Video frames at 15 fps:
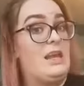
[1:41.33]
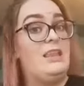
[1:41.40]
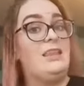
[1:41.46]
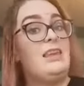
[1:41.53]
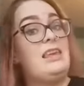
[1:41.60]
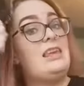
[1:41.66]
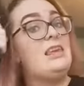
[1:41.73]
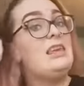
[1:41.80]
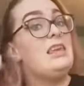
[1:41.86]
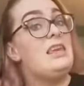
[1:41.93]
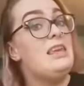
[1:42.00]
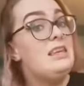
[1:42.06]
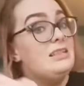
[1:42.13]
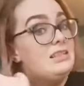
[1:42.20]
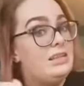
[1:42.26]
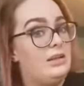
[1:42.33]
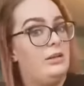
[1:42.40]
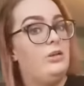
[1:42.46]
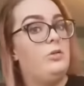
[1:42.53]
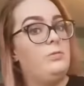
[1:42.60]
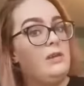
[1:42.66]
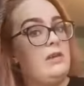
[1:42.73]
and the easier
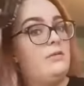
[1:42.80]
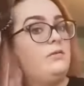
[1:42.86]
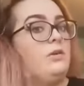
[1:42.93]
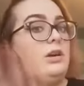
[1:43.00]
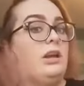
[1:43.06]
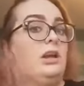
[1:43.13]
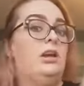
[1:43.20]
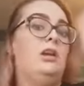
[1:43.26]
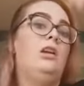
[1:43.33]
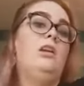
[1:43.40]
it'll be for you.